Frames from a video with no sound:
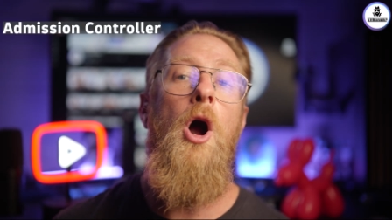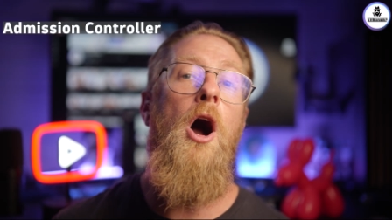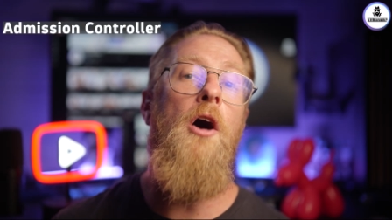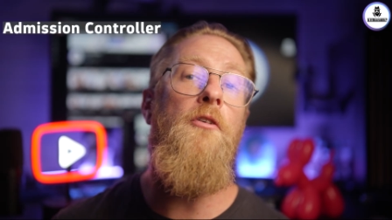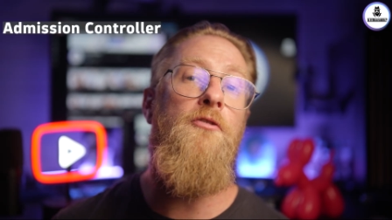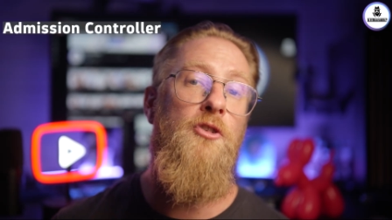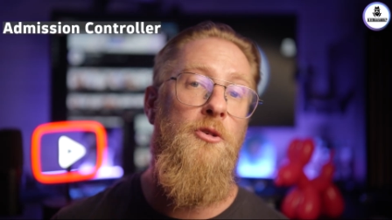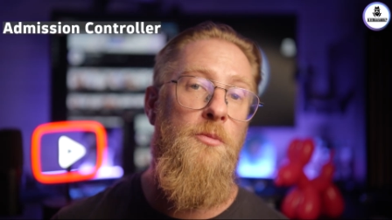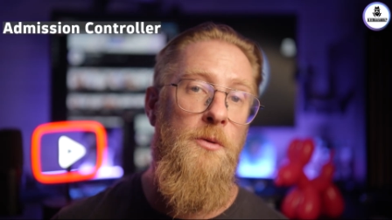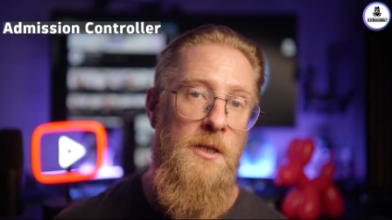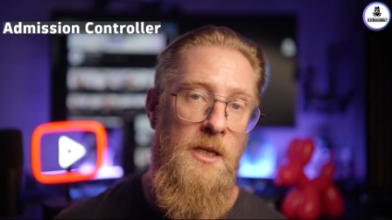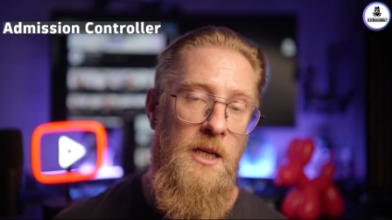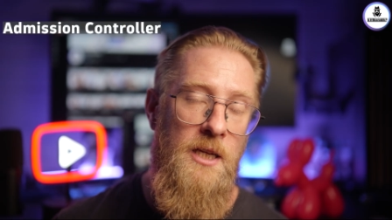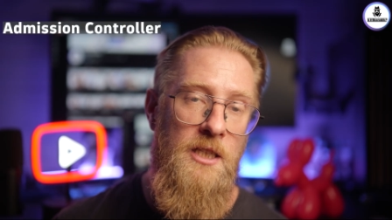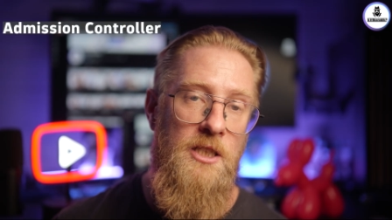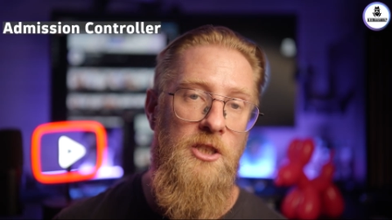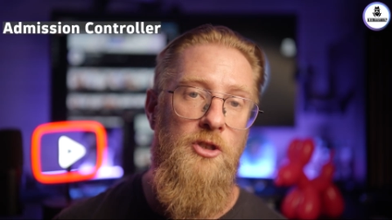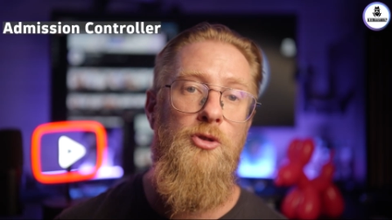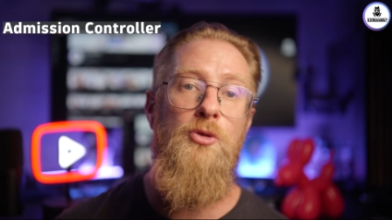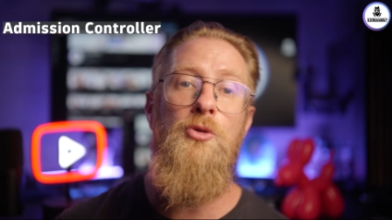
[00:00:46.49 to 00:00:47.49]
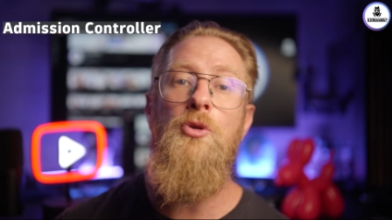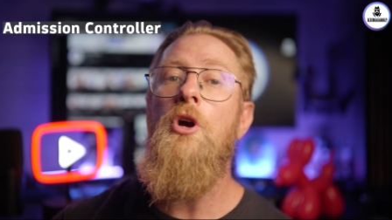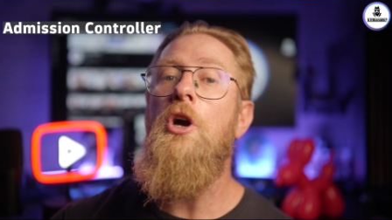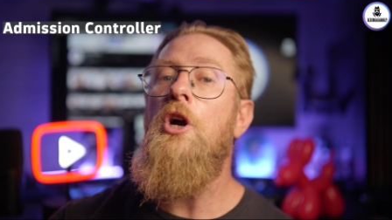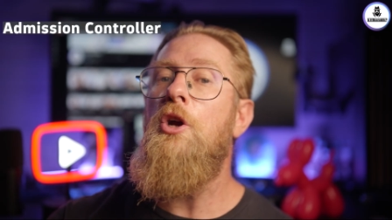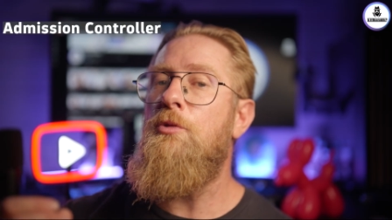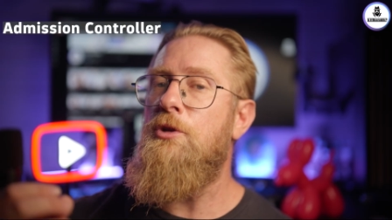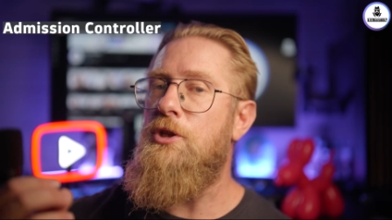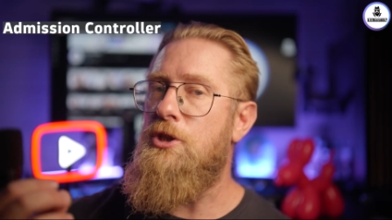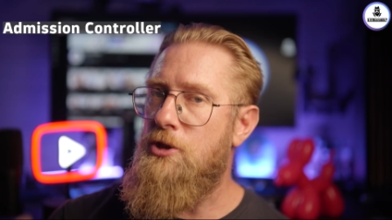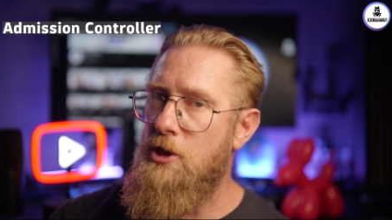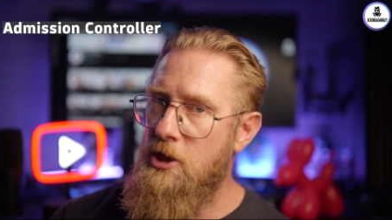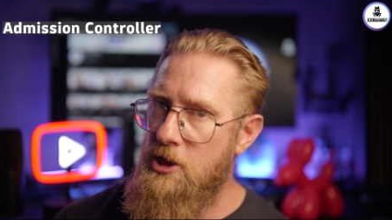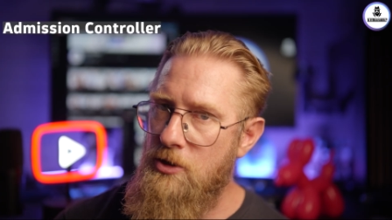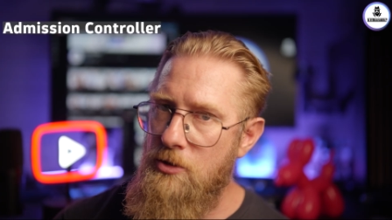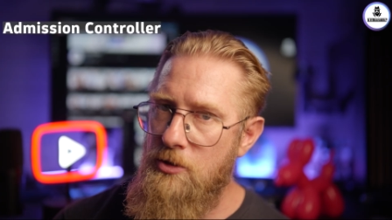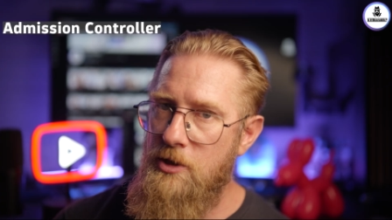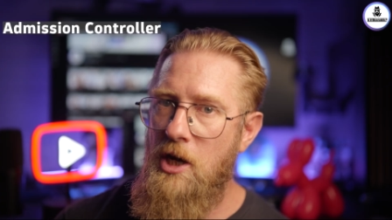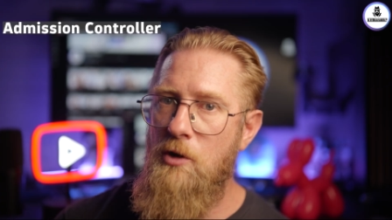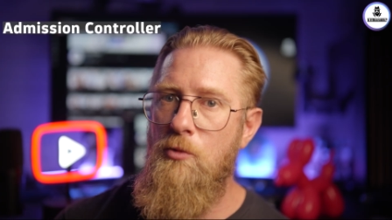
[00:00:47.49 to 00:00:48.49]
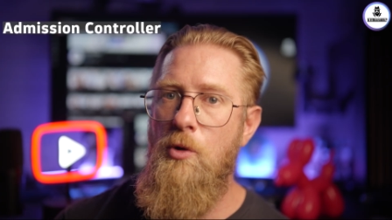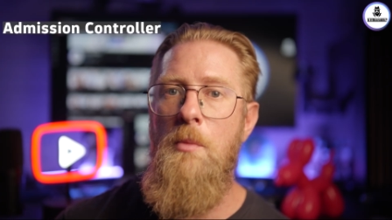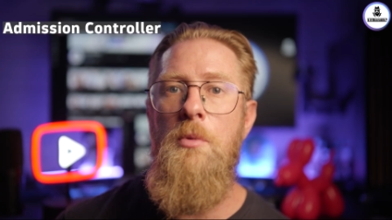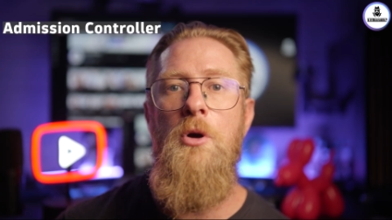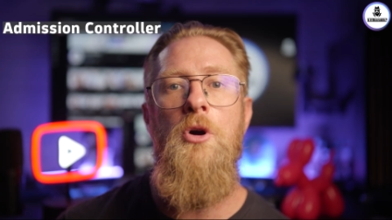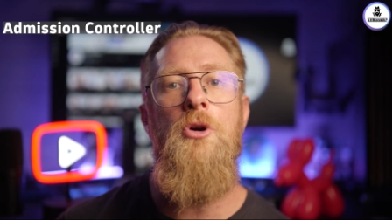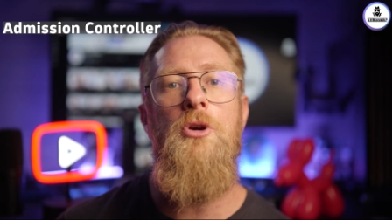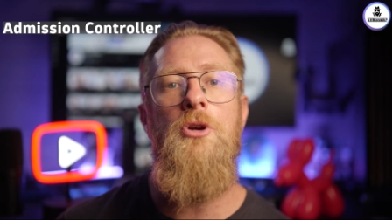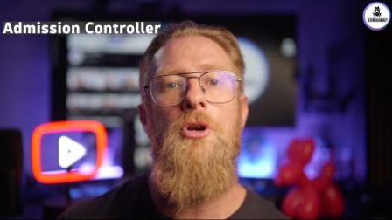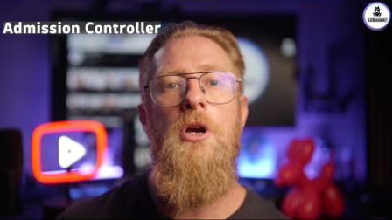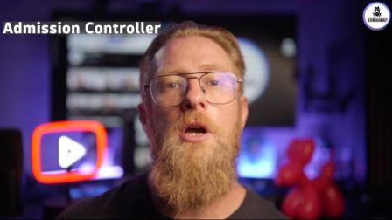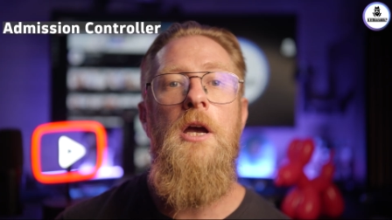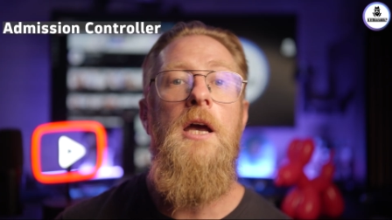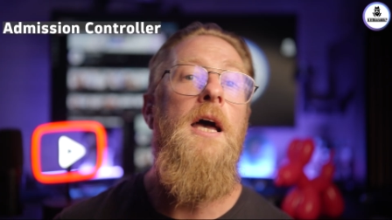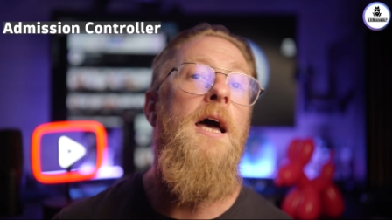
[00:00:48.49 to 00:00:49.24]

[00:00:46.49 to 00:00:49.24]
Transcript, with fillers: of Kubernetes to register their webhook